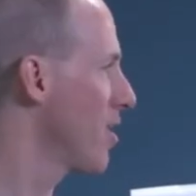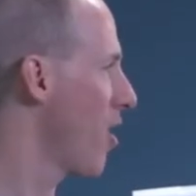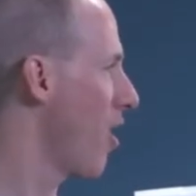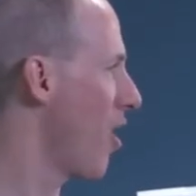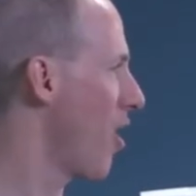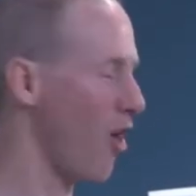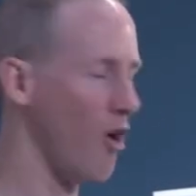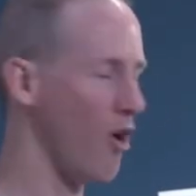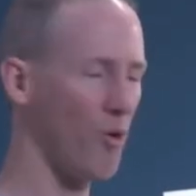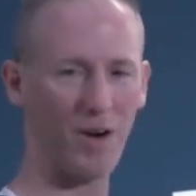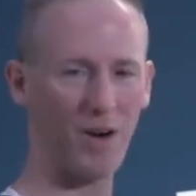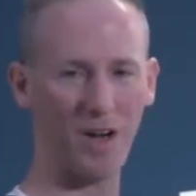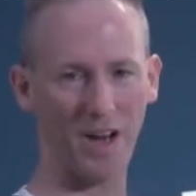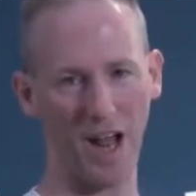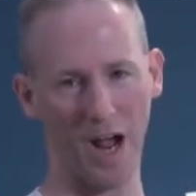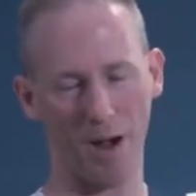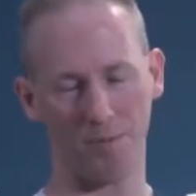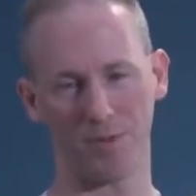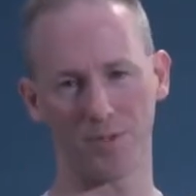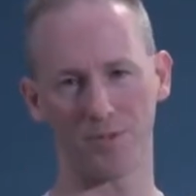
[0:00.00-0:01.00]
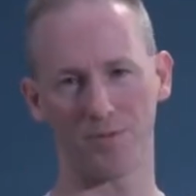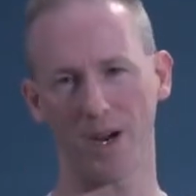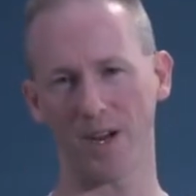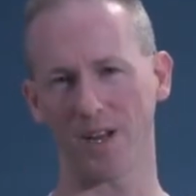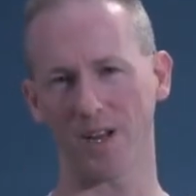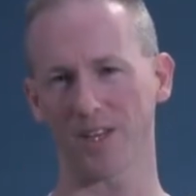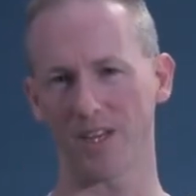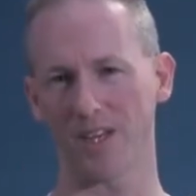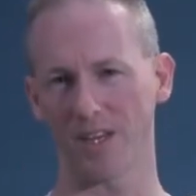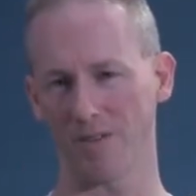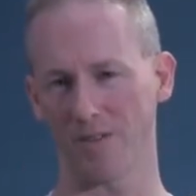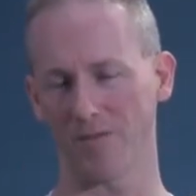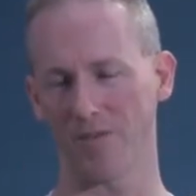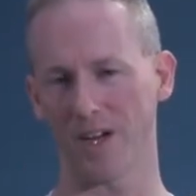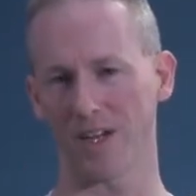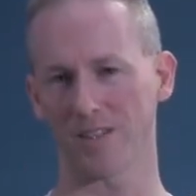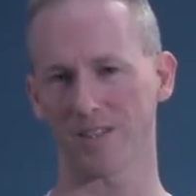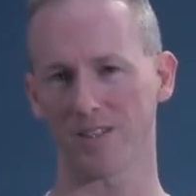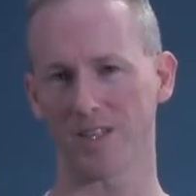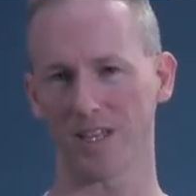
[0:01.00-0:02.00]
all where it happens, right at the
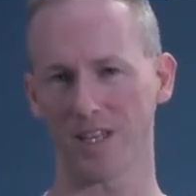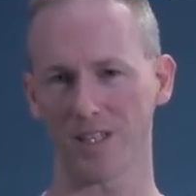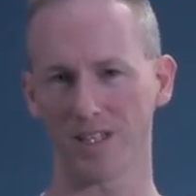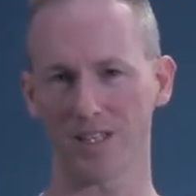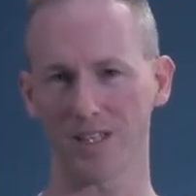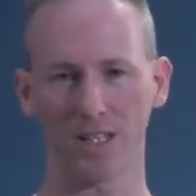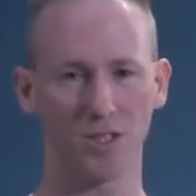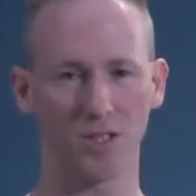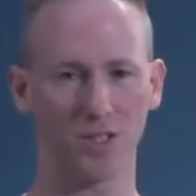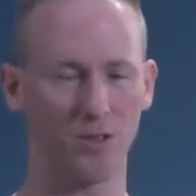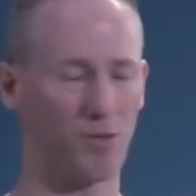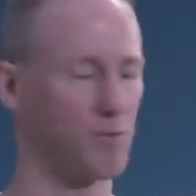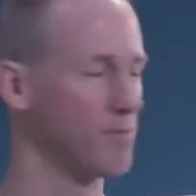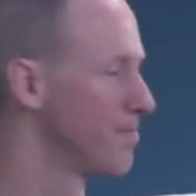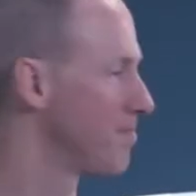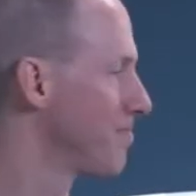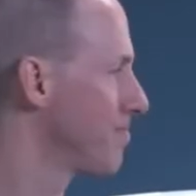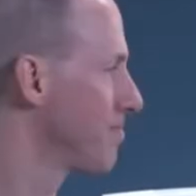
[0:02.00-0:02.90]
interface of the ET tube.